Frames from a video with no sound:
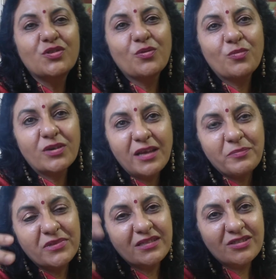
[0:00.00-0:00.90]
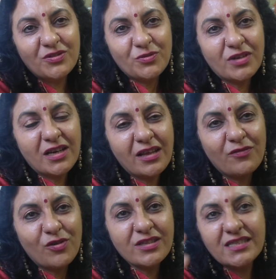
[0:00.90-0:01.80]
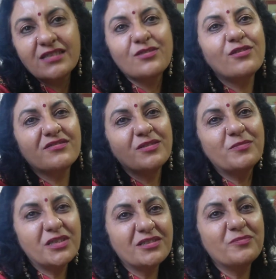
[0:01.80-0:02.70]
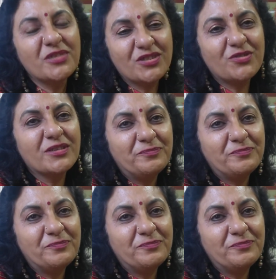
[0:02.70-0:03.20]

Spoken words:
So what happens is through clairvoyance he solves the murder mystery.